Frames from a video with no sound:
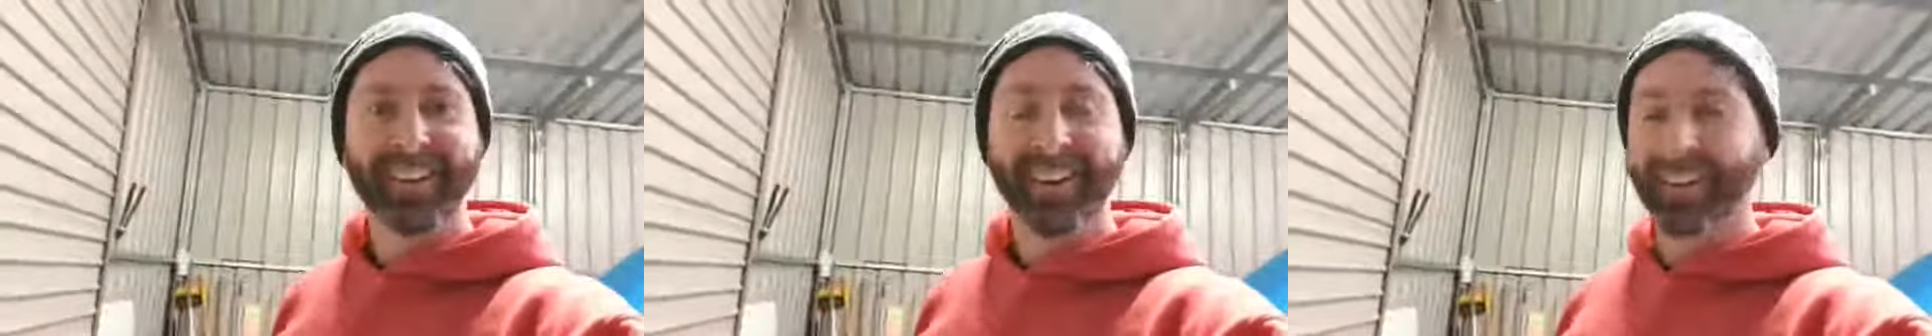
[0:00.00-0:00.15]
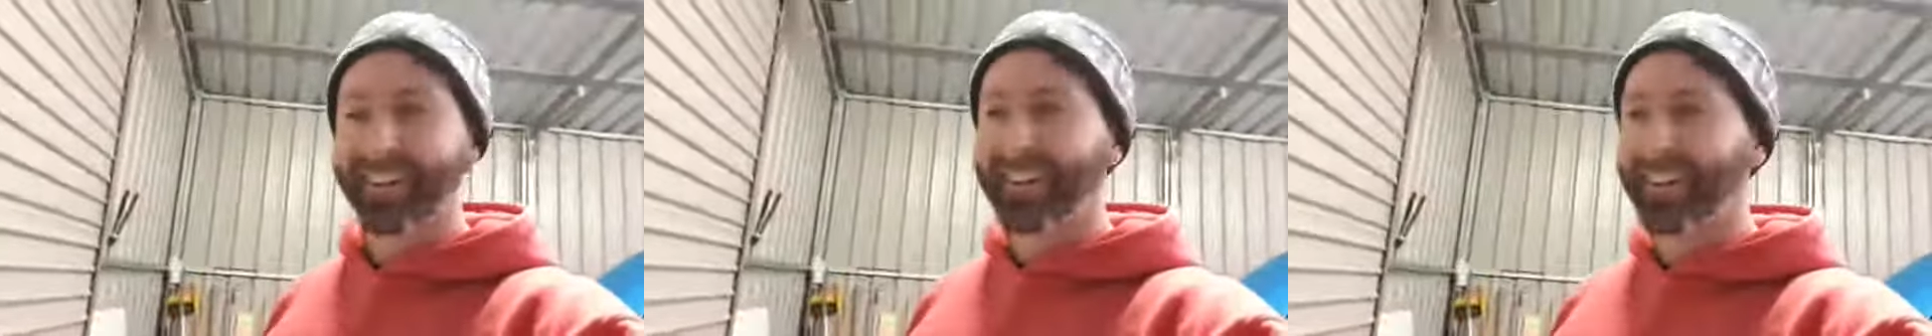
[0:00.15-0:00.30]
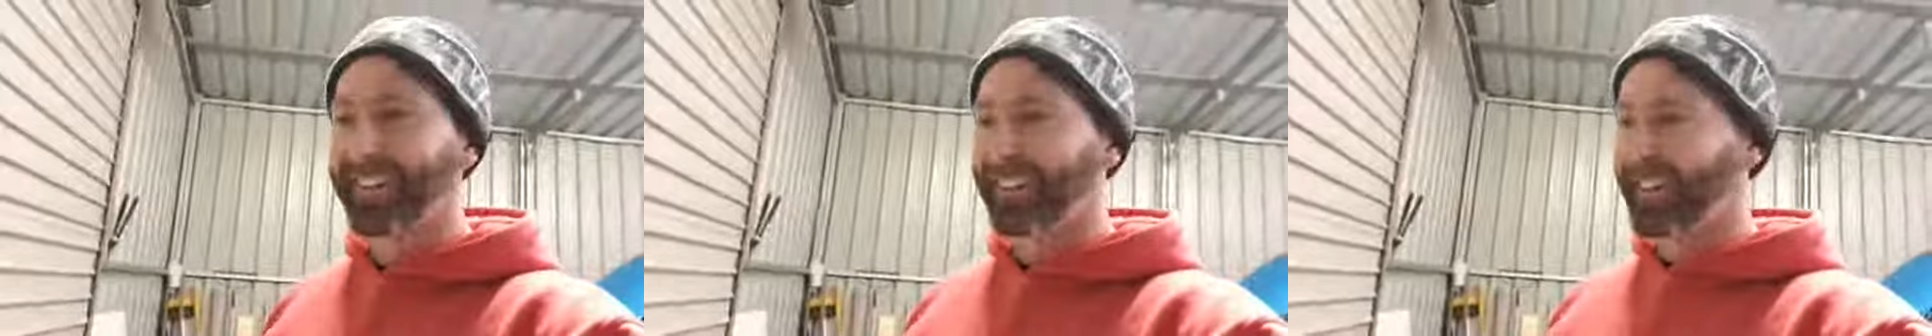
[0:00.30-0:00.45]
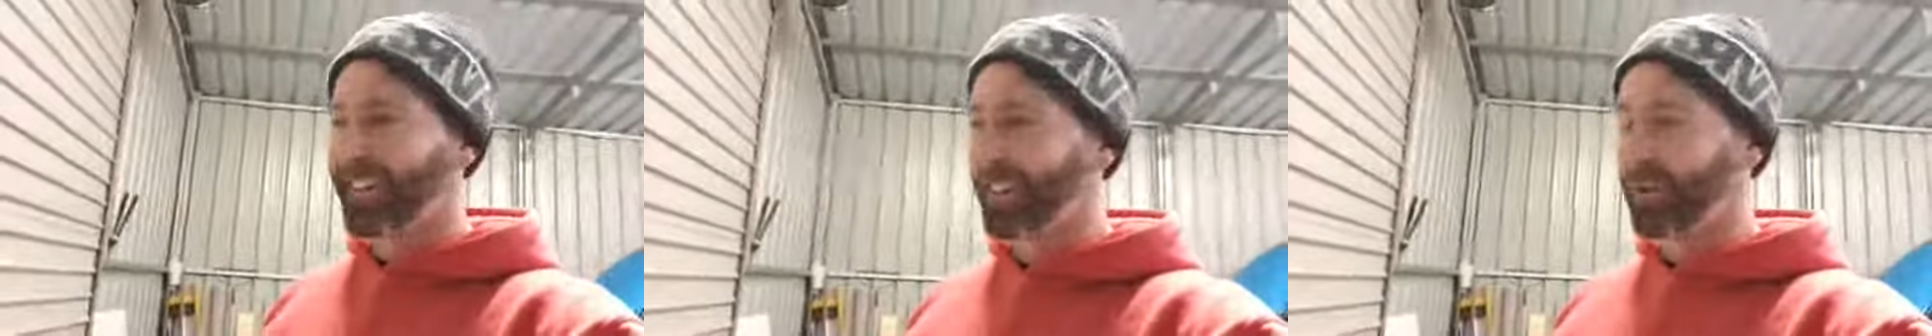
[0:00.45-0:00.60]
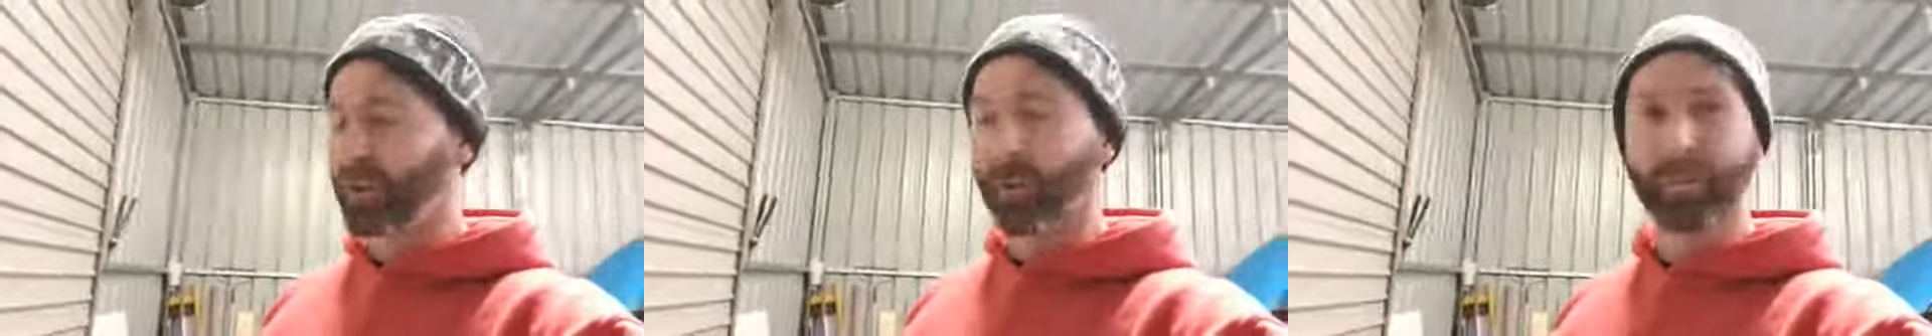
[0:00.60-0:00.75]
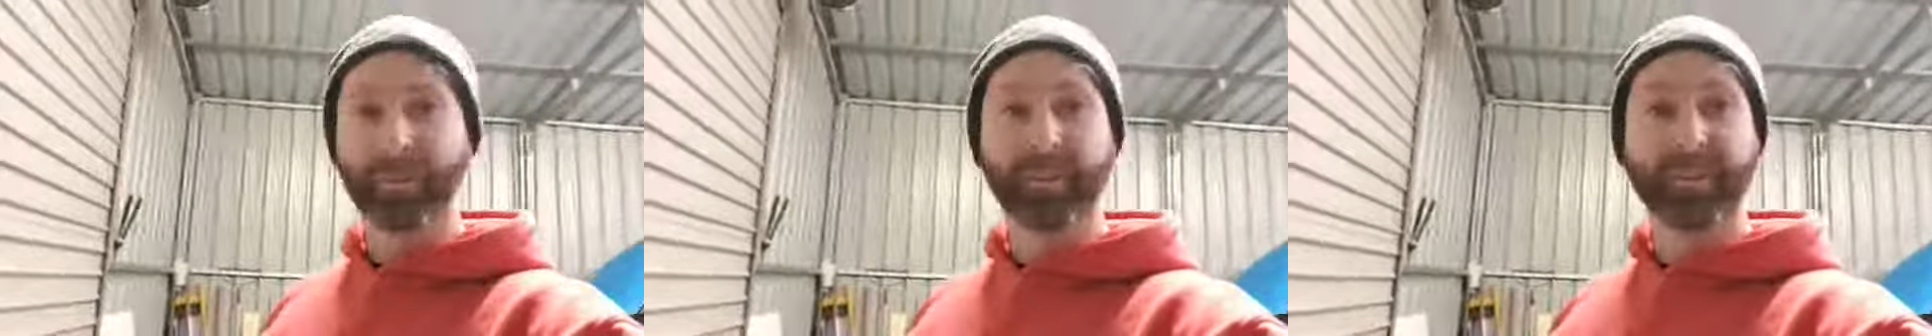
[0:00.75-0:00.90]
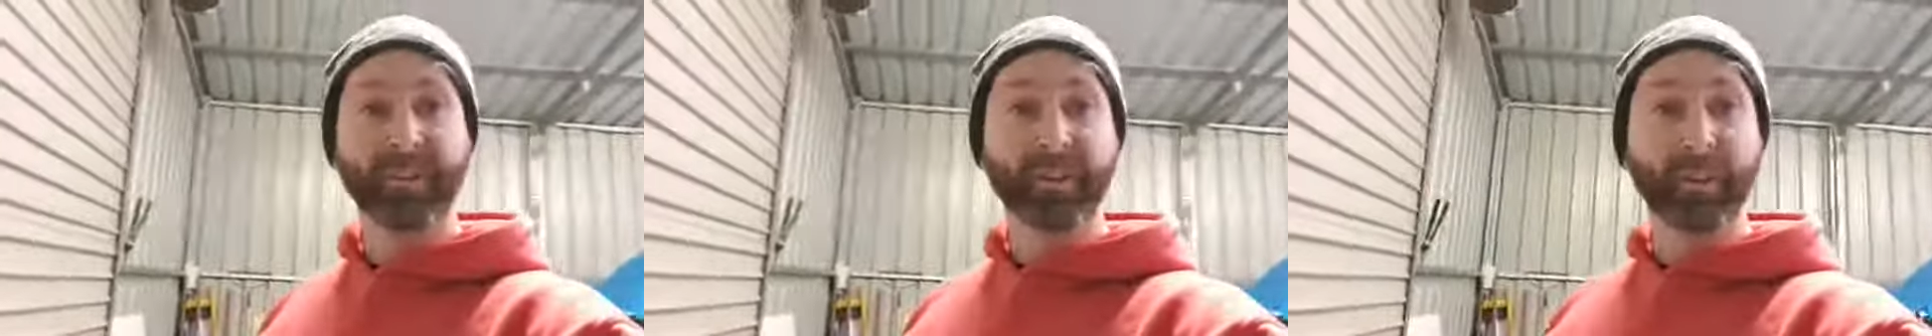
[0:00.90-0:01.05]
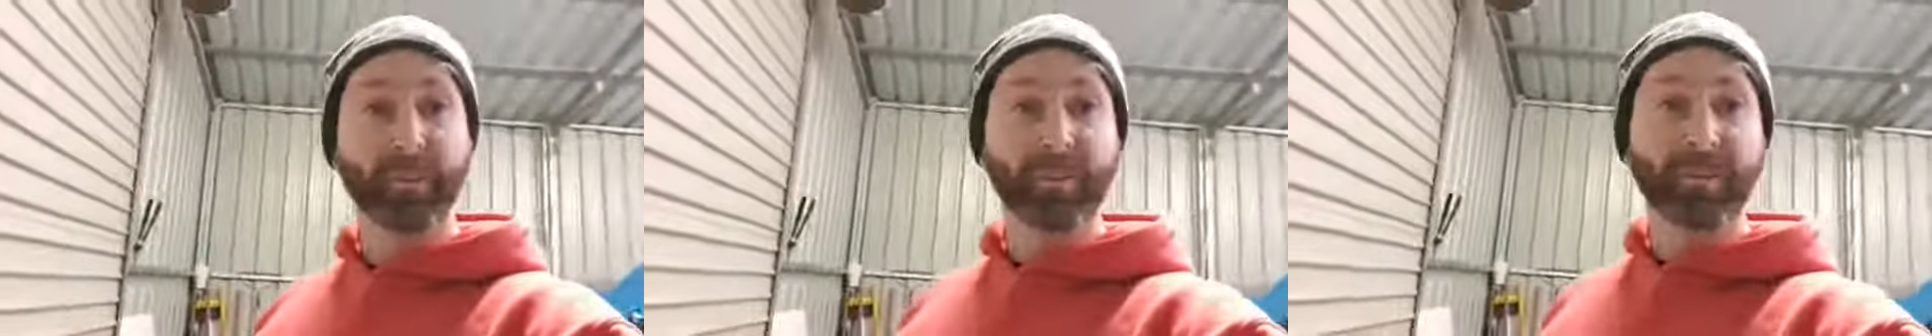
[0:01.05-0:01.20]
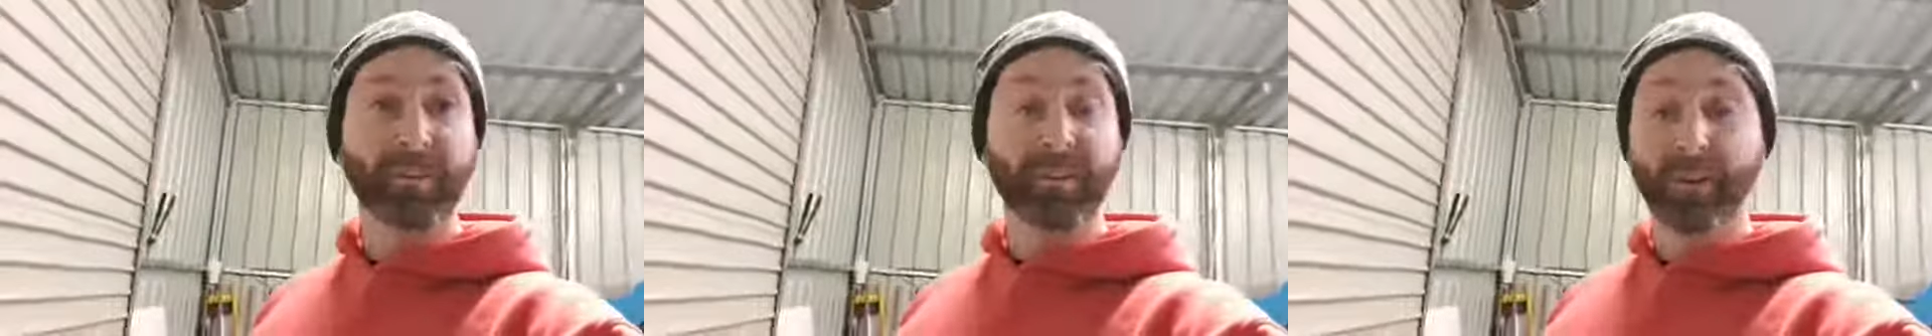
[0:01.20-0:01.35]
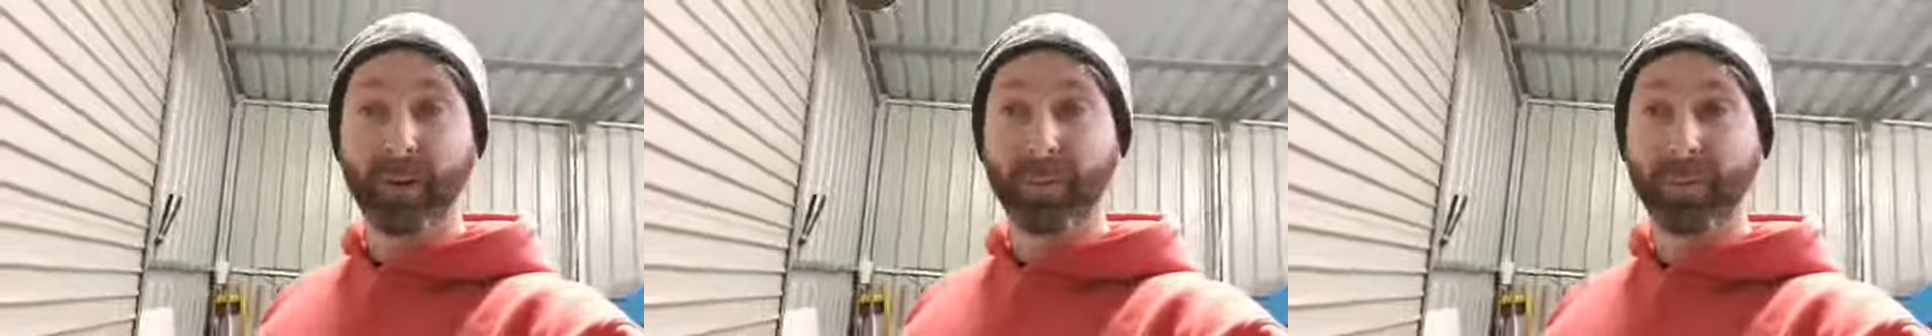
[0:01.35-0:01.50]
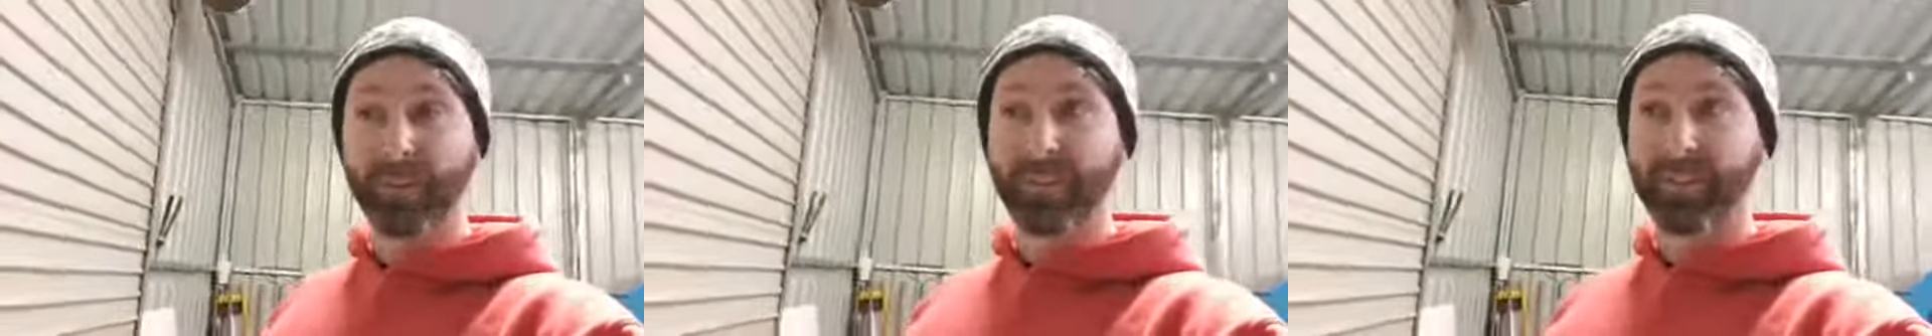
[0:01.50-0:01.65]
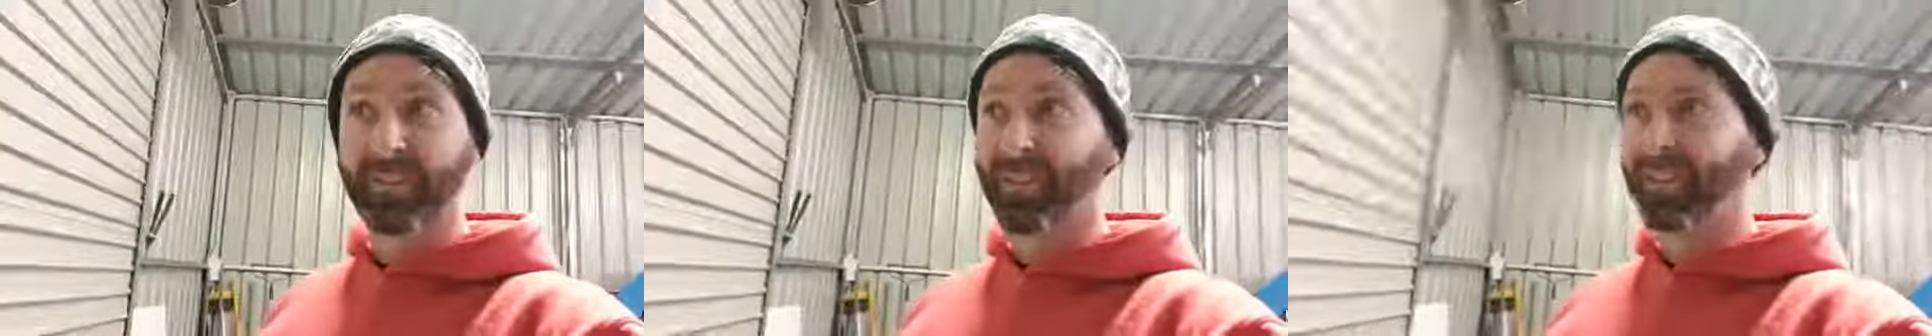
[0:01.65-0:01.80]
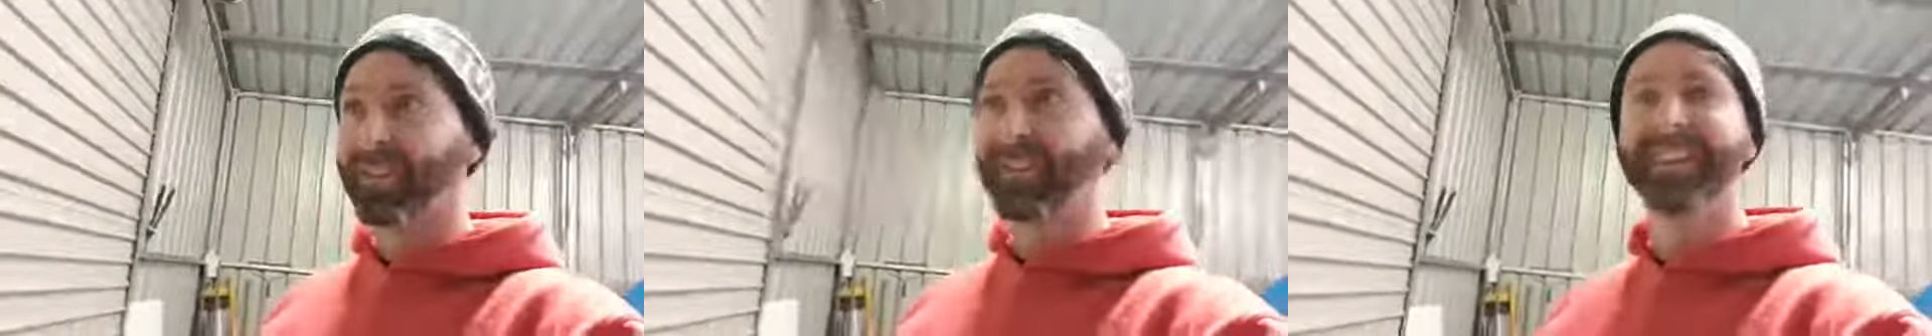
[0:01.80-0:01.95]
Like, it doubles and doubles and
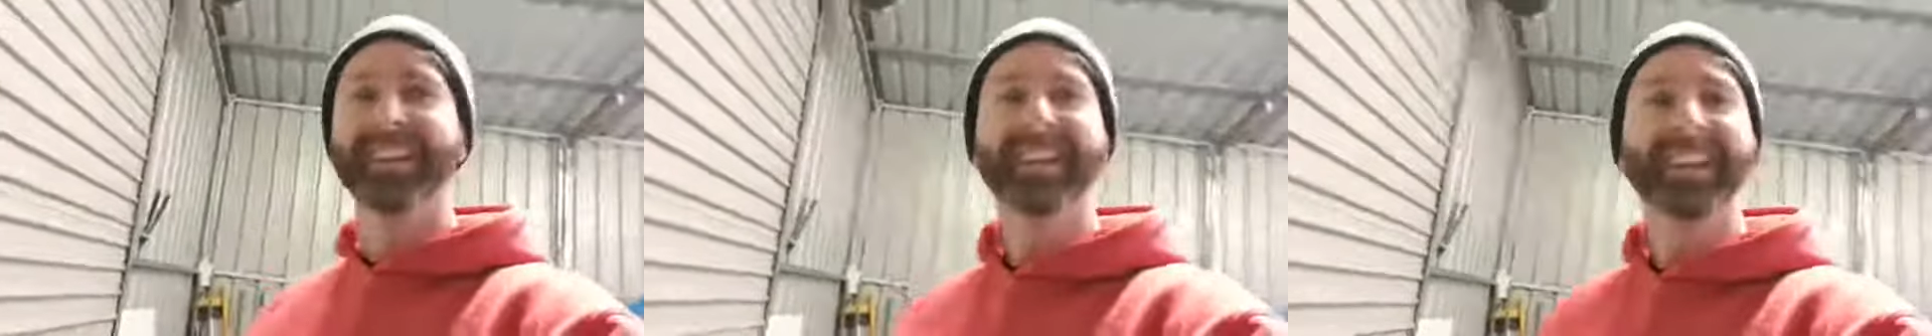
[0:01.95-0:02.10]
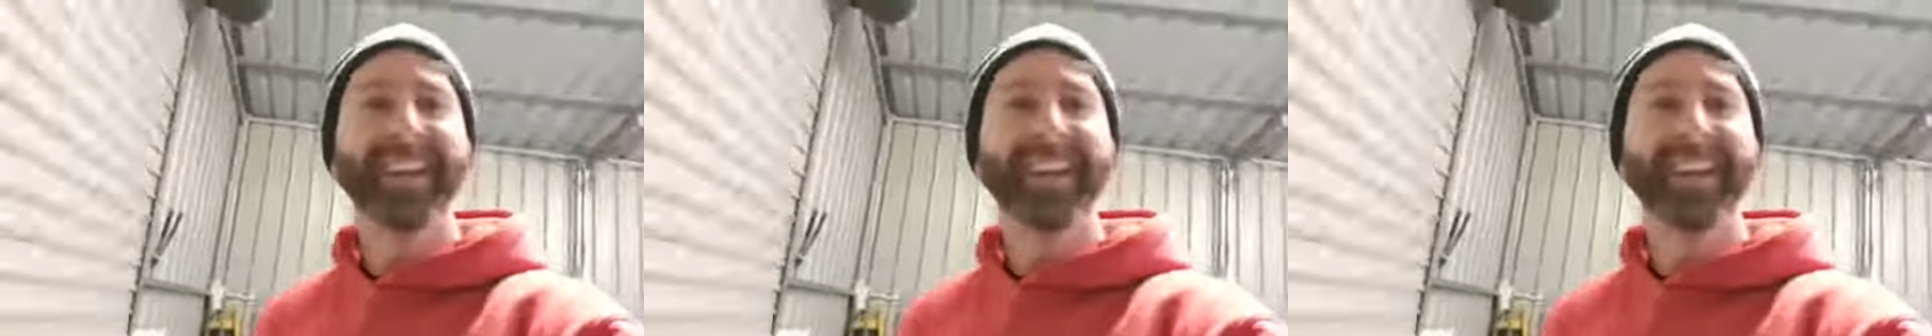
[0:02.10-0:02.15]
doubles.